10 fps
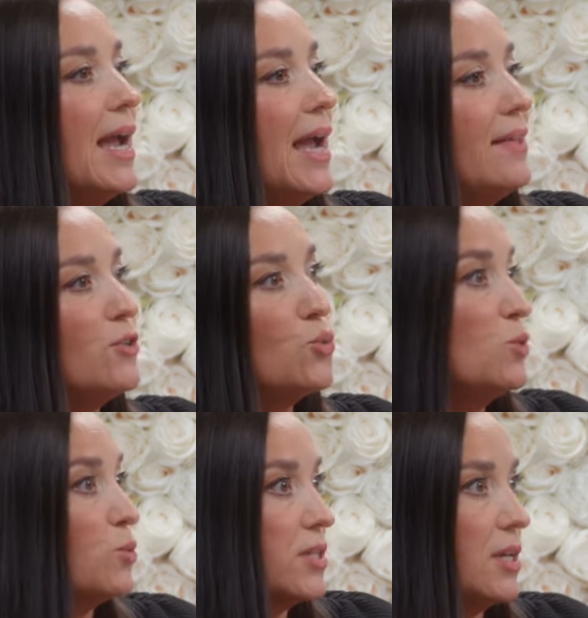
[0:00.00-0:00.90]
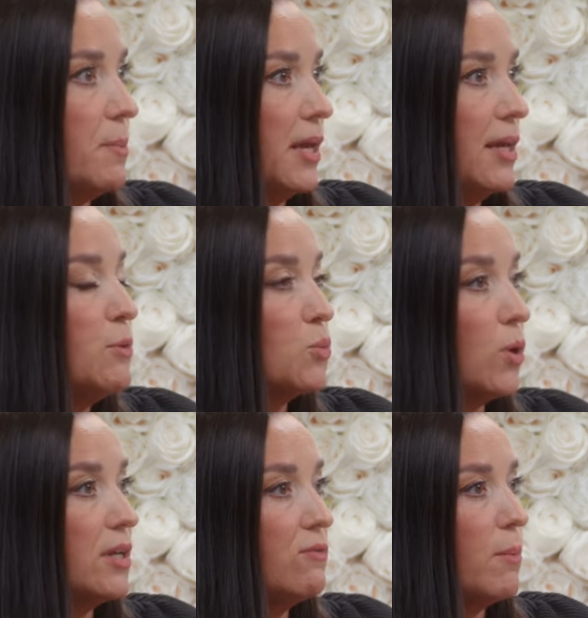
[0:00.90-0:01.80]
And the twins were sleeping. He was
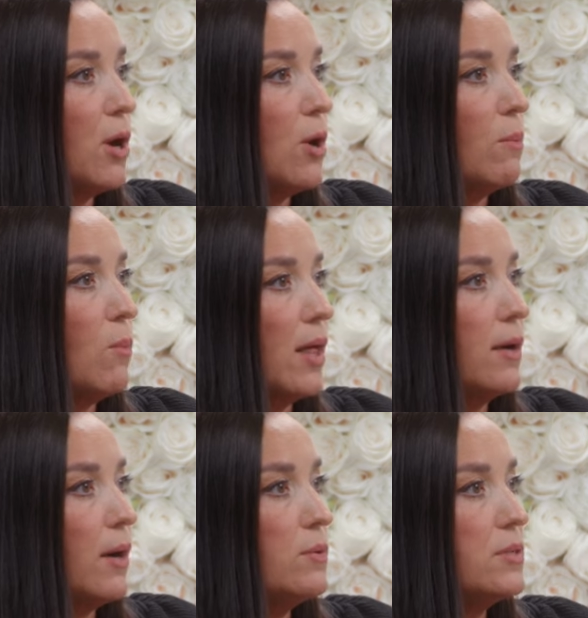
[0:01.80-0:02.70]
working from home while I was.